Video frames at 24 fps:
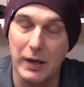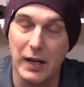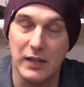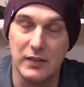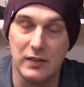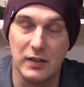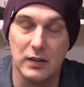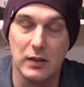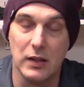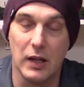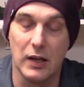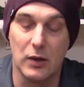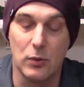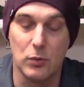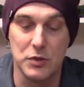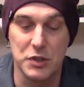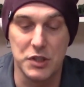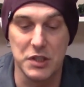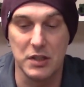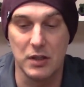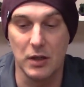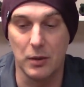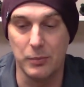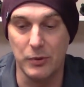I did like what
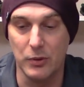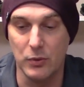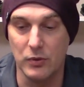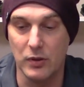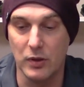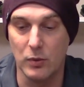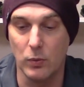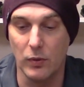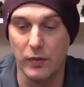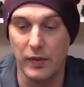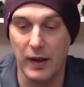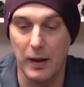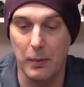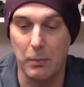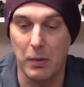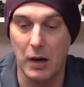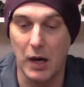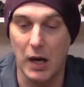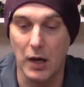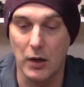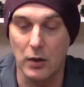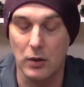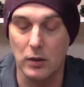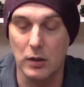GW did with that
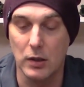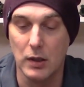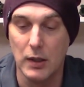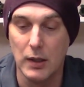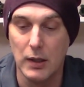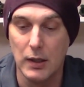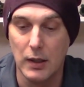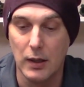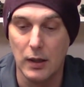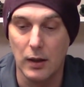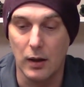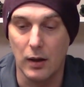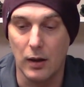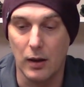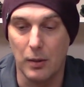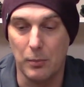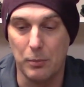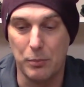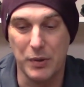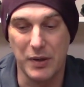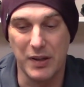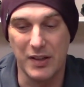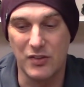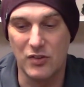model,
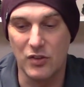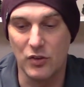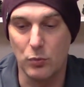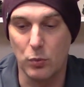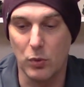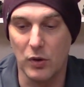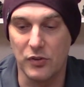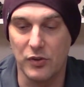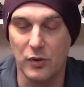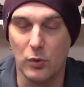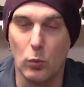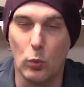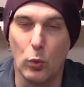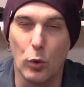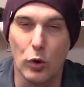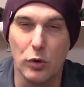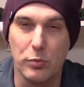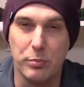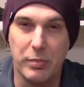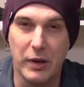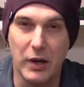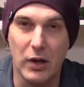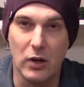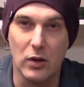but it just wasn't
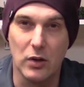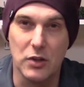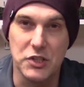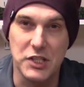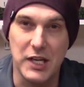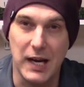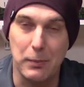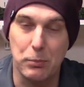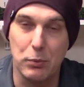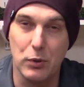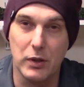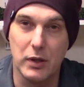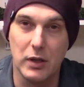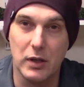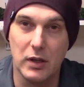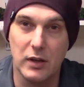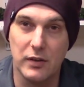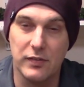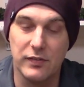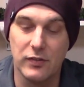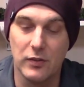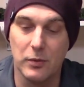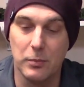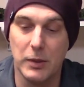Word Bearer chaplain
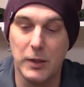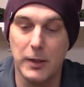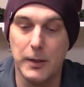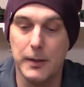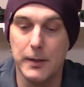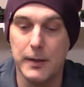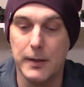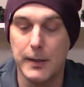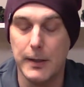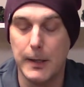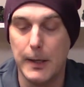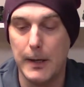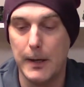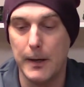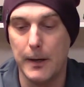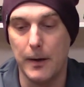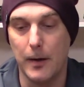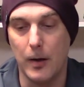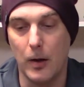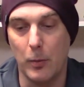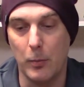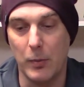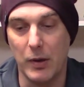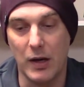enough for me.
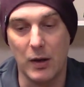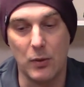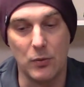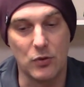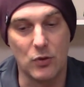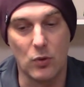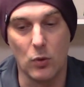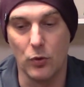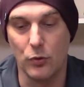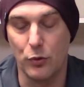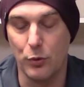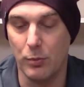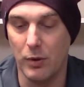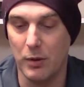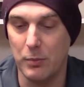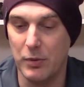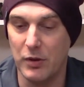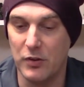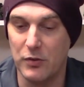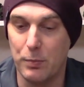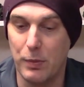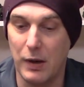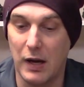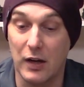And I was going through my
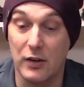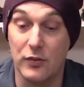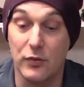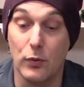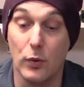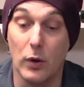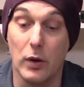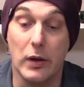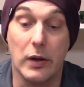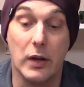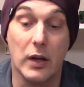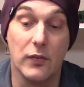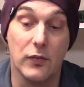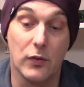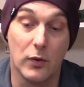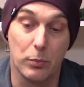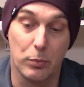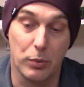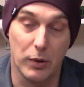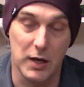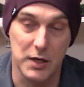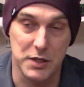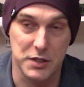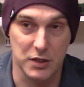bits box for a different
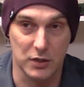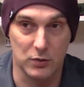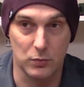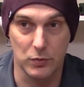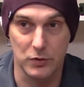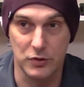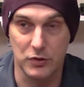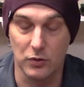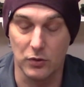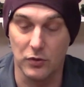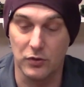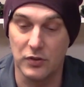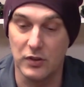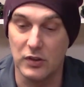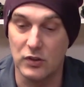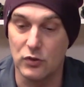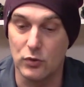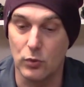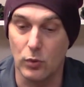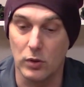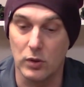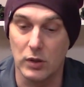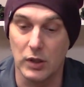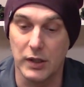project, which you'll see
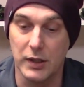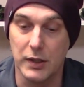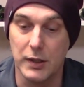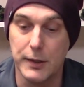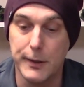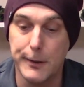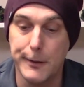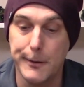shortly.